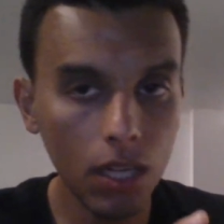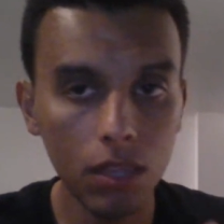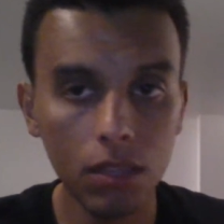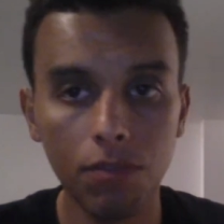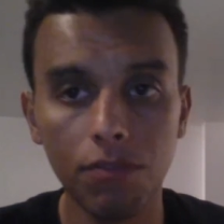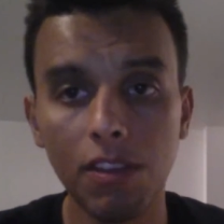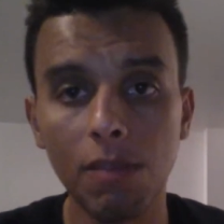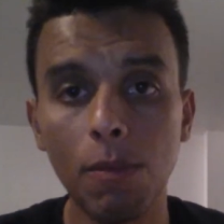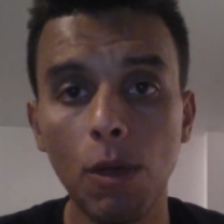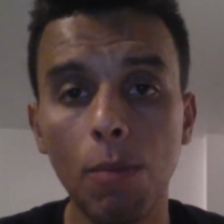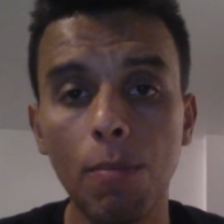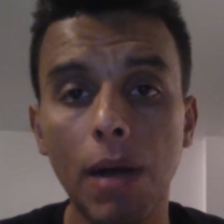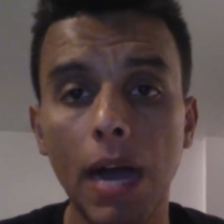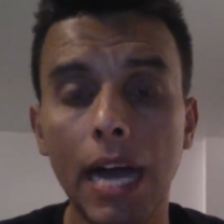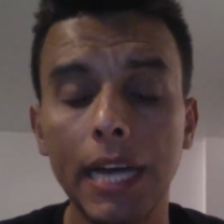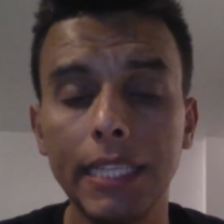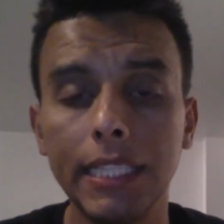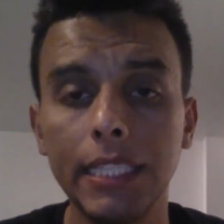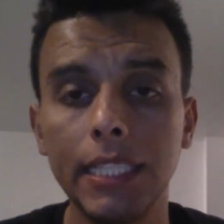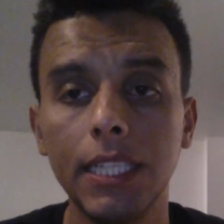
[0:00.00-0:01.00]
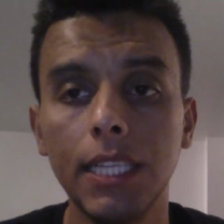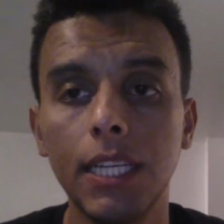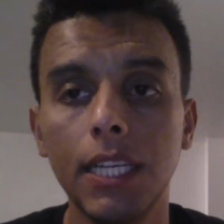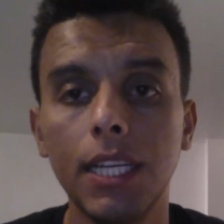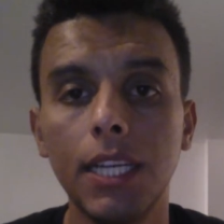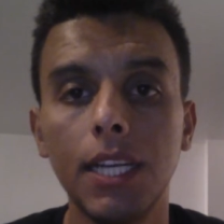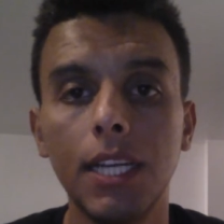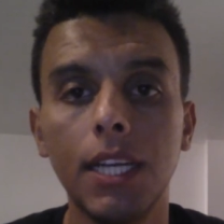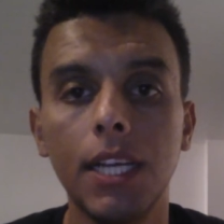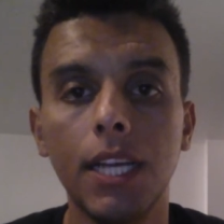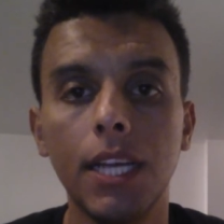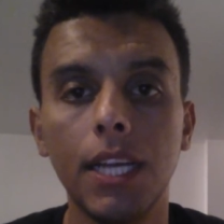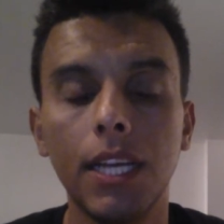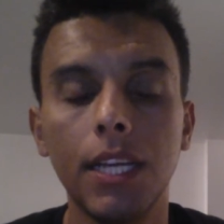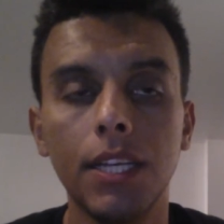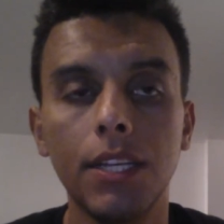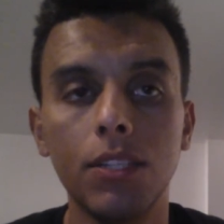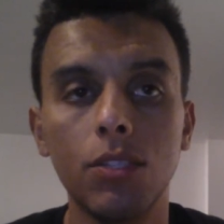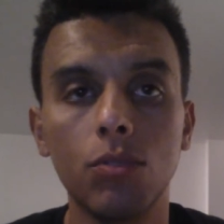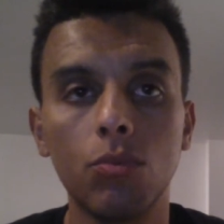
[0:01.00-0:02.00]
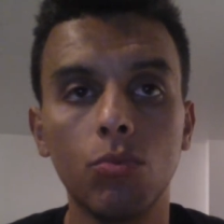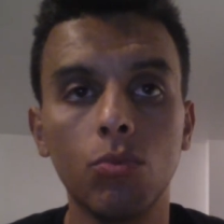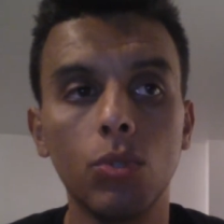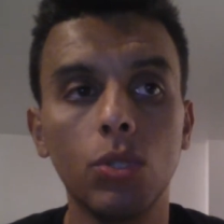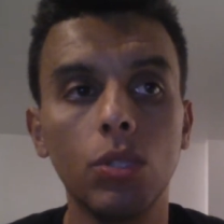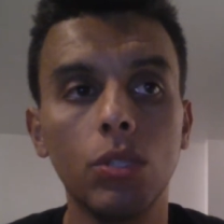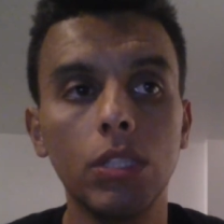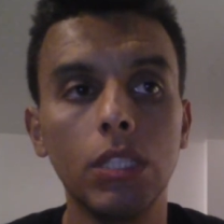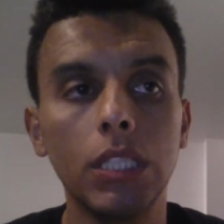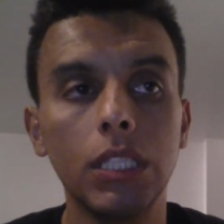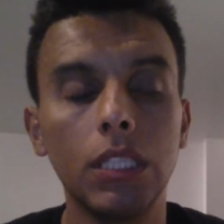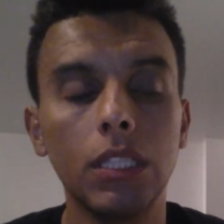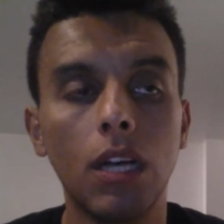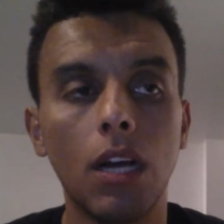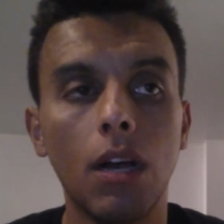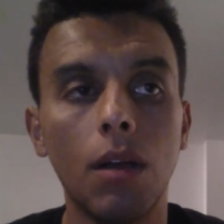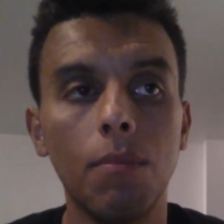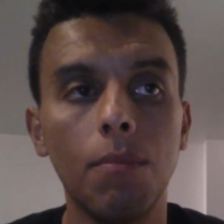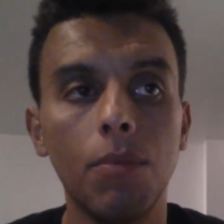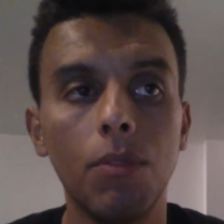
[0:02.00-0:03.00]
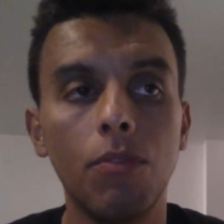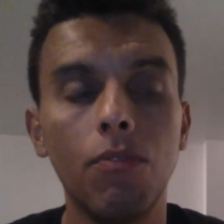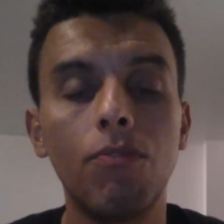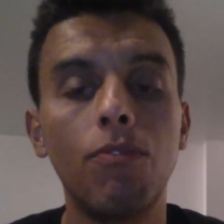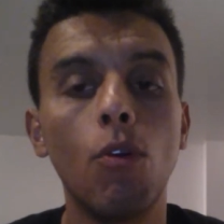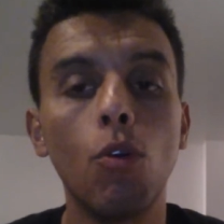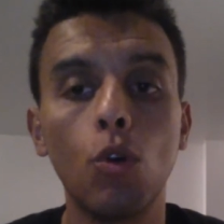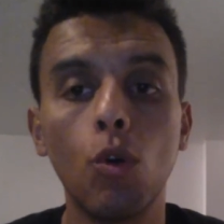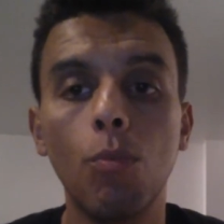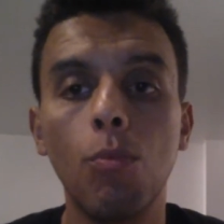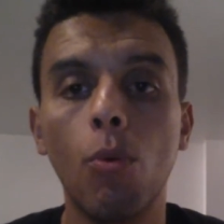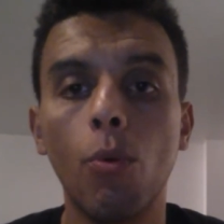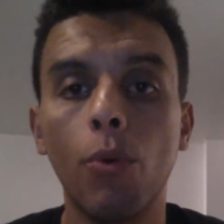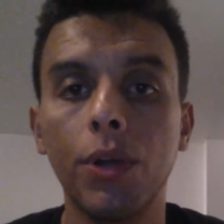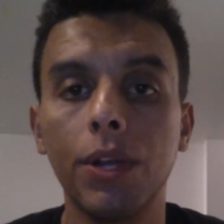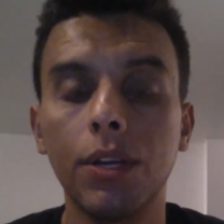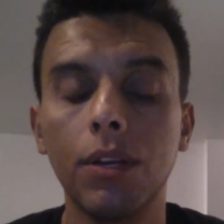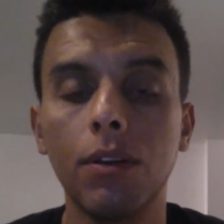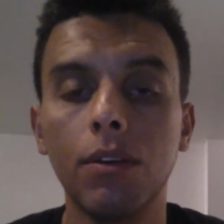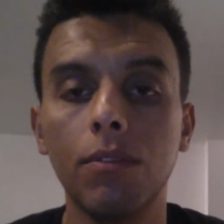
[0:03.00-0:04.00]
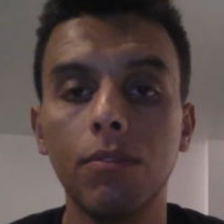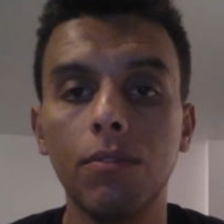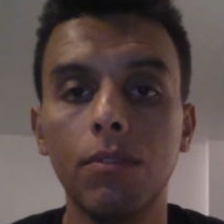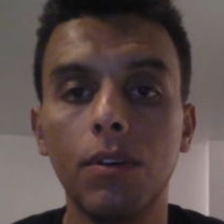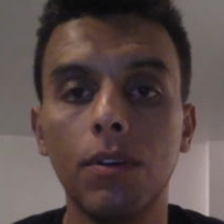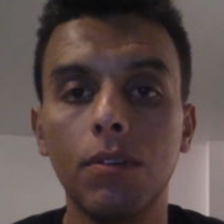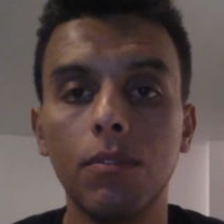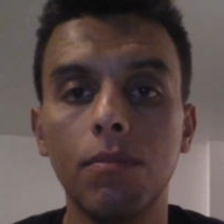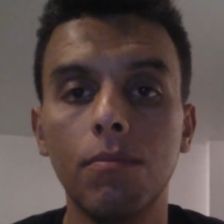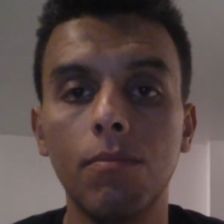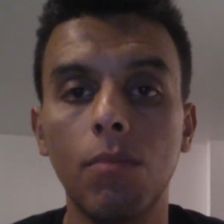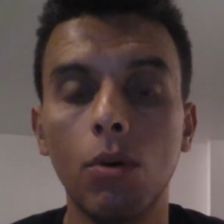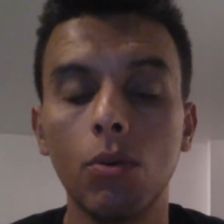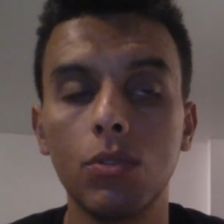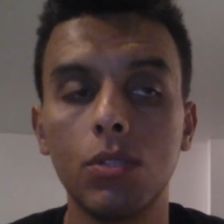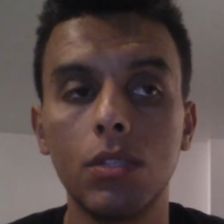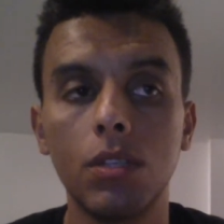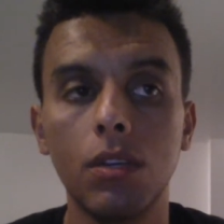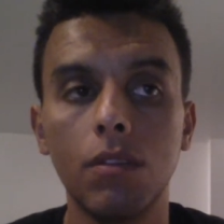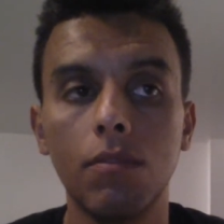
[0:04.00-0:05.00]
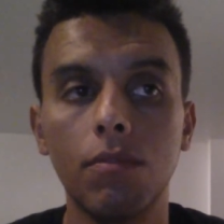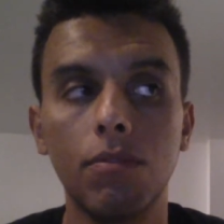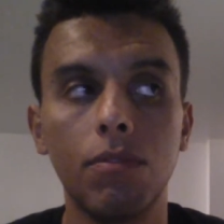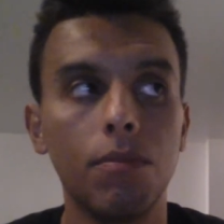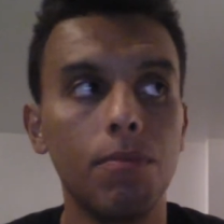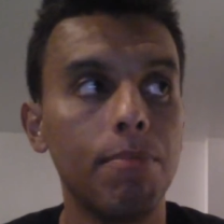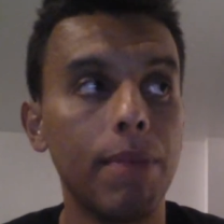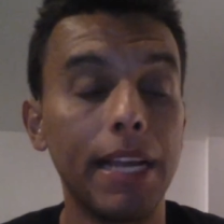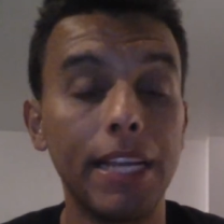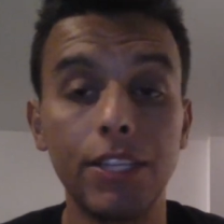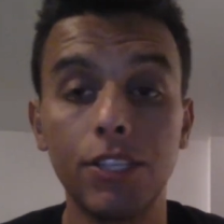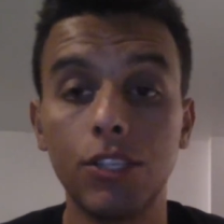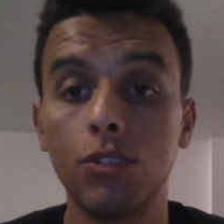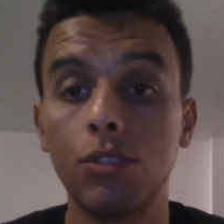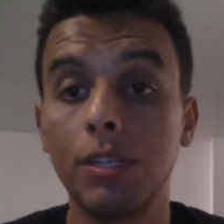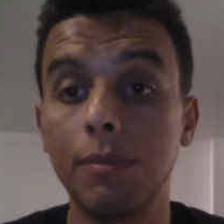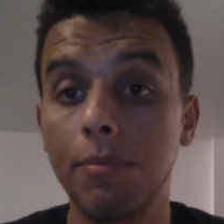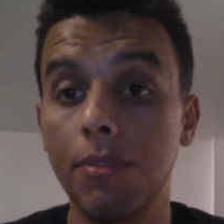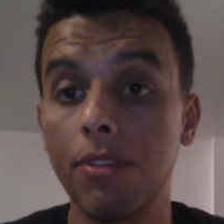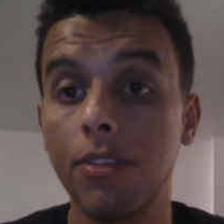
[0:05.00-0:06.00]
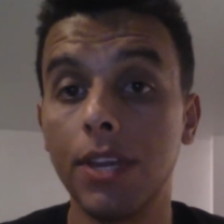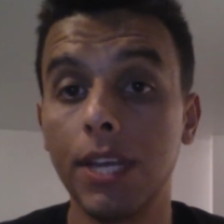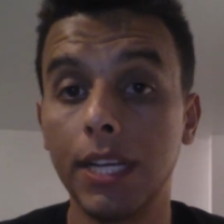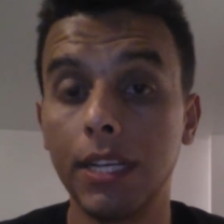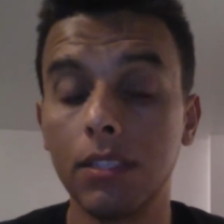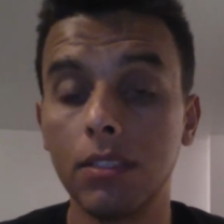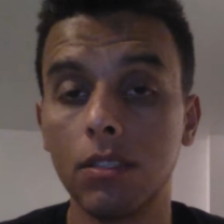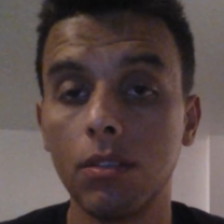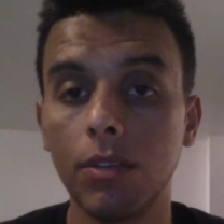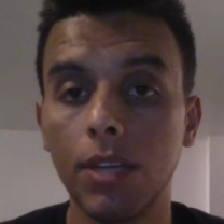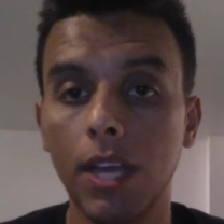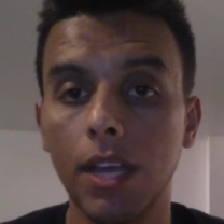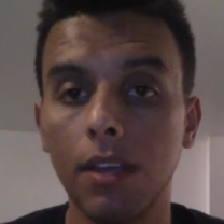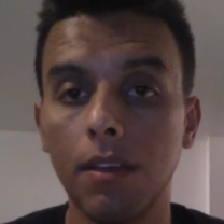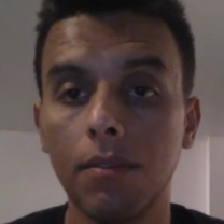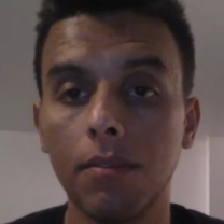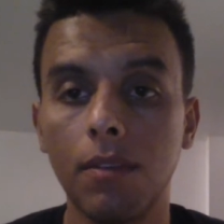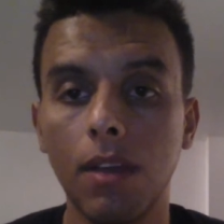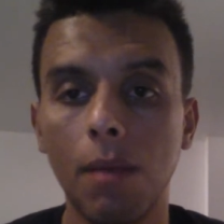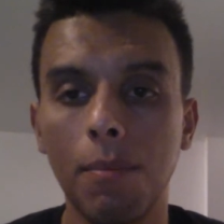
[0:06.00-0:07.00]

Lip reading: The female body is really the focal point of most of mainstream things, okay?